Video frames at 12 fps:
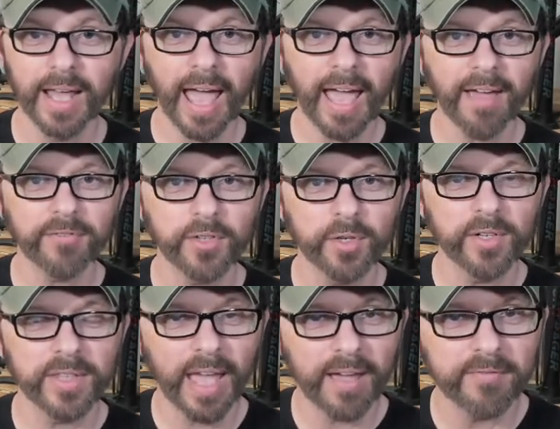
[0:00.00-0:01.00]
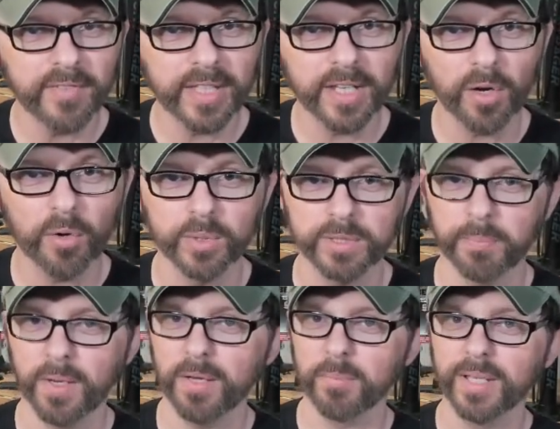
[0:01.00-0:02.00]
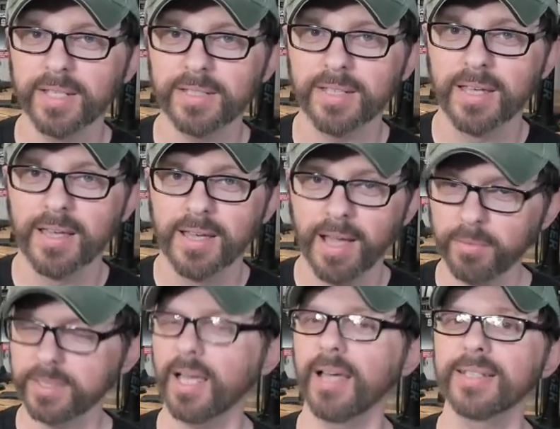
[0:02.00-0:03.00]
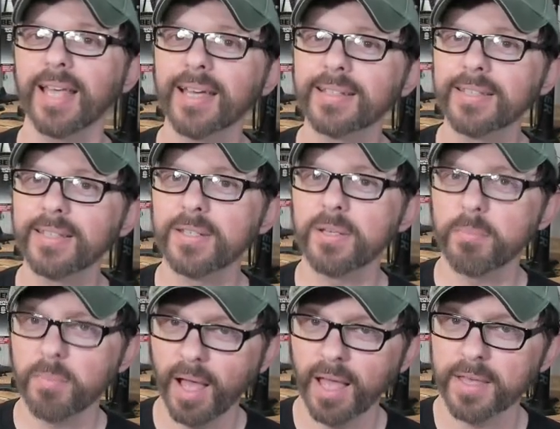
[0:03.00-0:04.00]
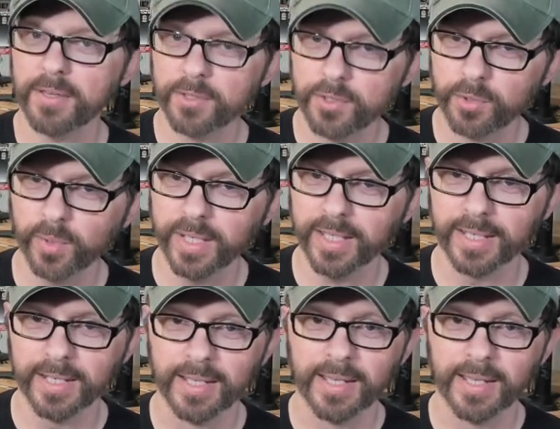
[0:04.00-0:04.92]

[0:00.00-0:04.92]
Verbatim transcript: After that video was published, I was contacted by Schwinn.